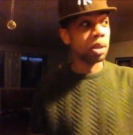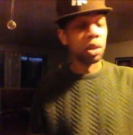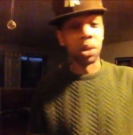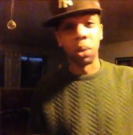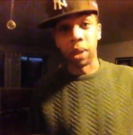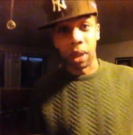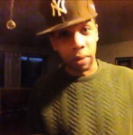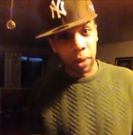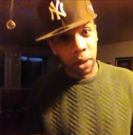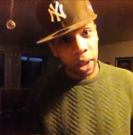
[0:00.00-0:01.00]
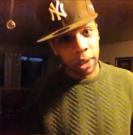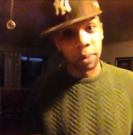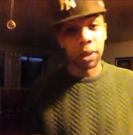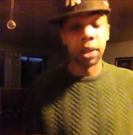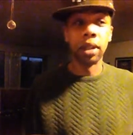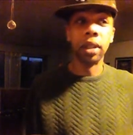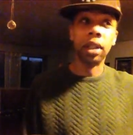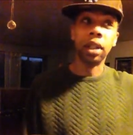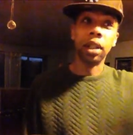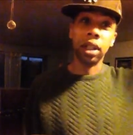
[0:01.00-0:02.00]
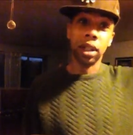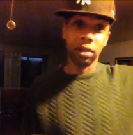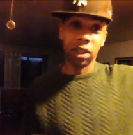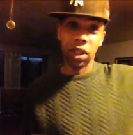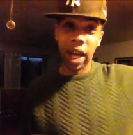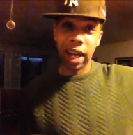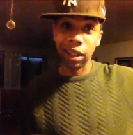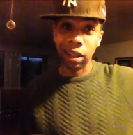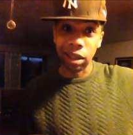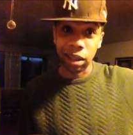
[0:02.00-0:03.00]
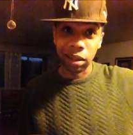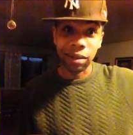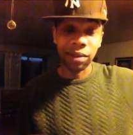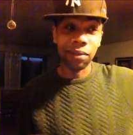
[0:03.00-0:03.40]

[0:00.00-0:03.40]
you know, so in love with her husband still and, you know, had a good